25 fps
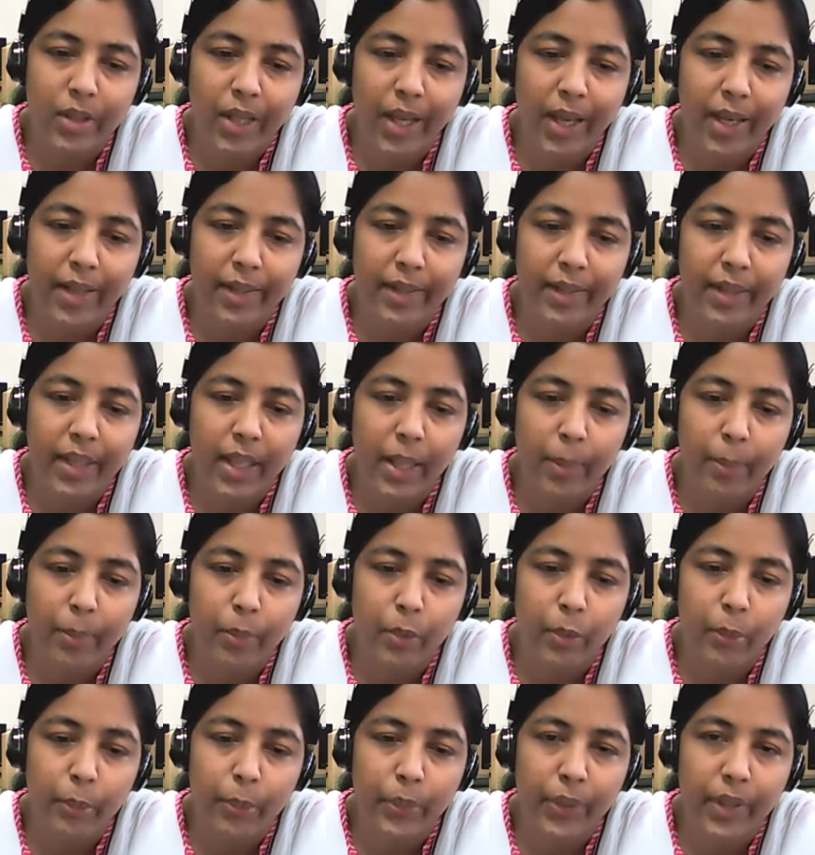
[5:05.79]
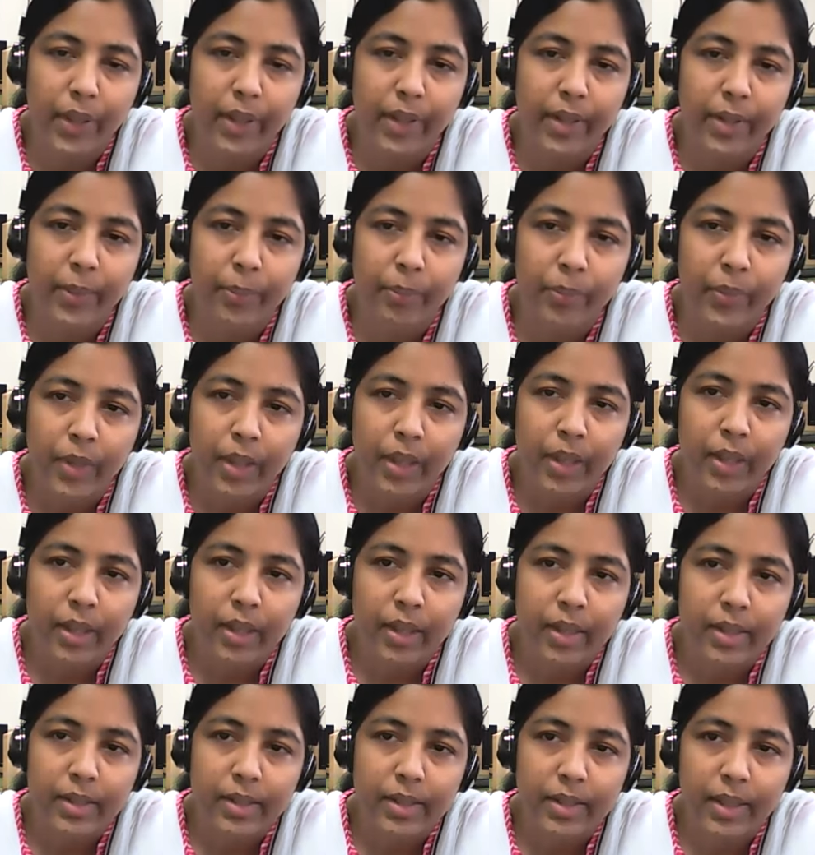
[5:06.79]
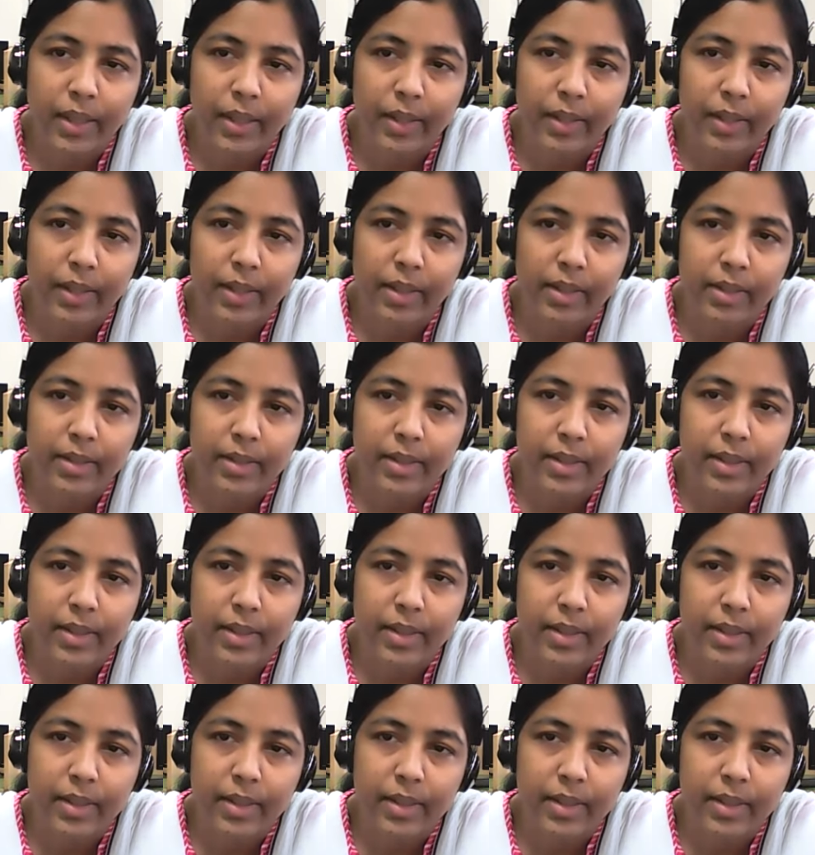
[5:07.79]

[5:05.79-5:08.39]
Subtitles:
carry appropriate signals.